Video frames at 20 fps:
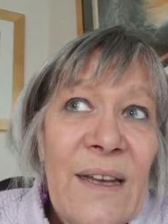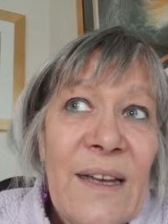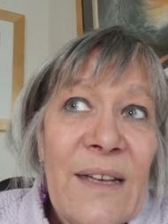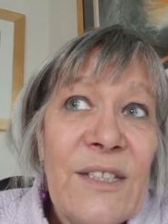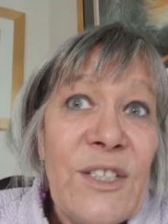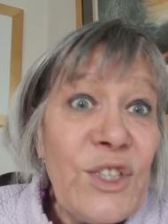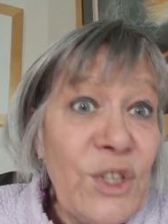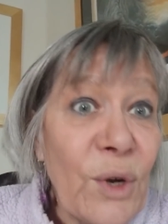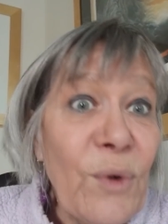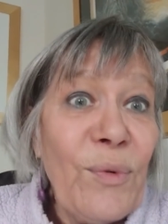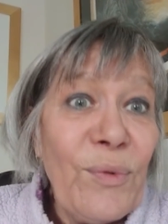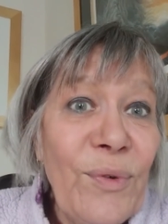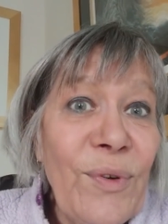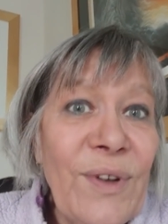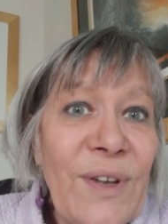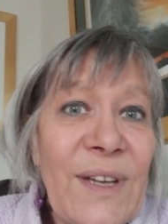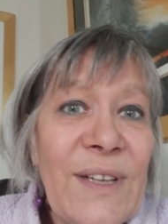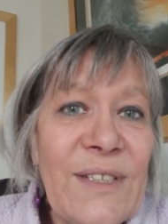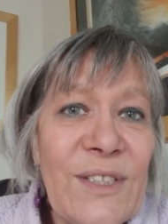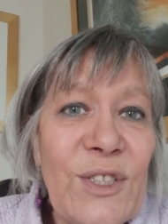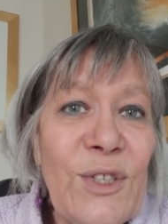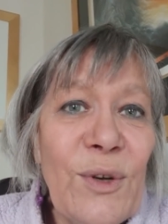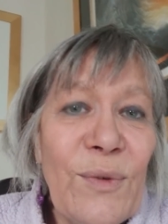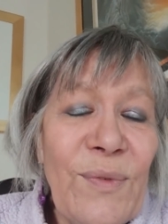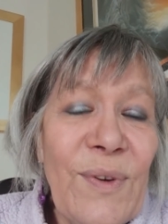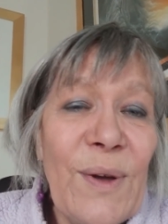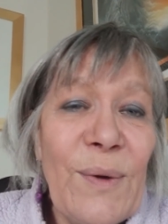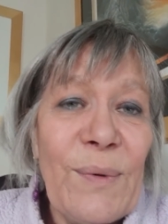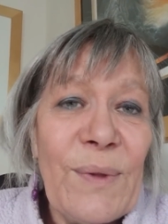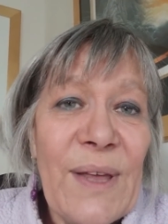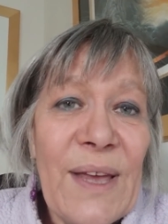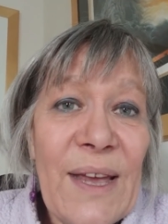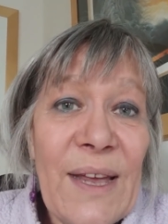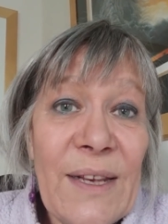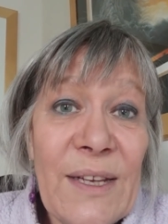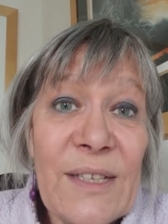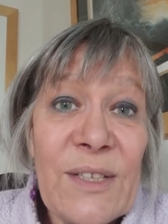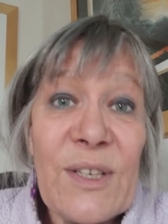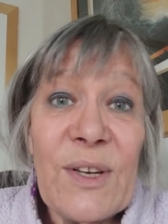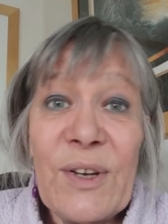it's tough. It's tough out there,
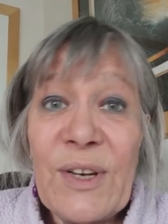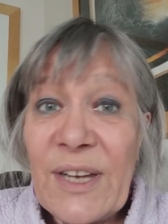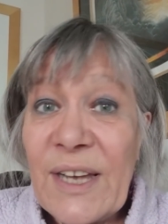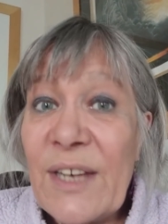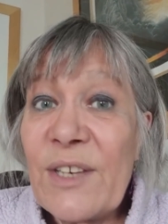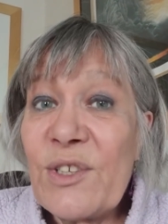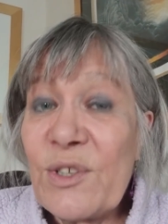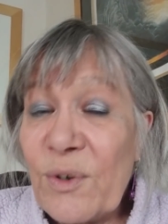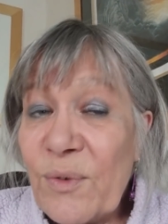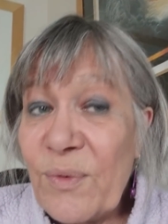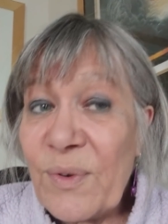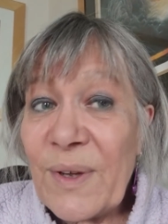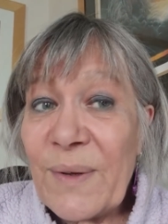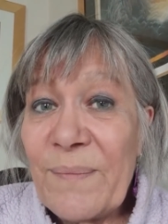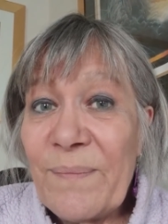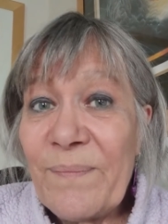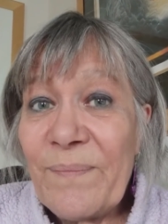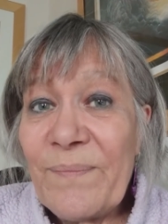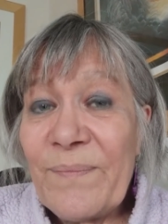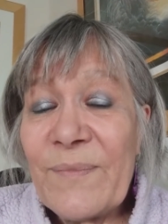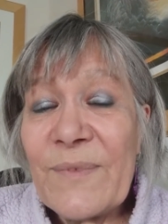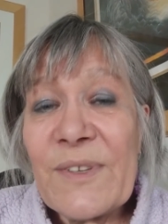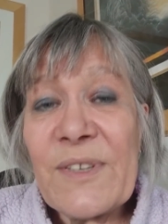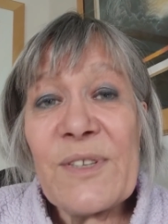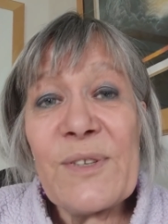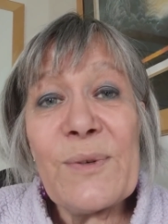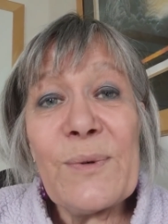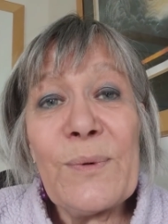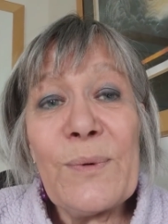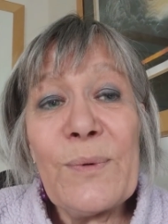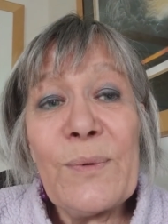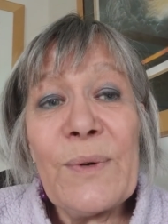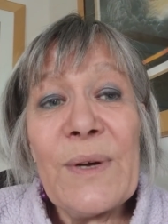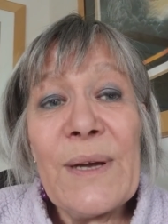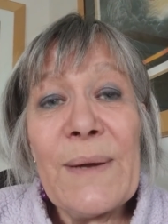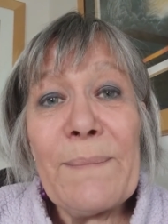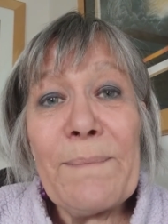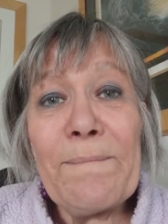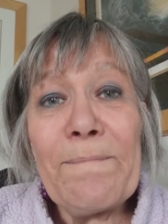and it's going to get tougher. So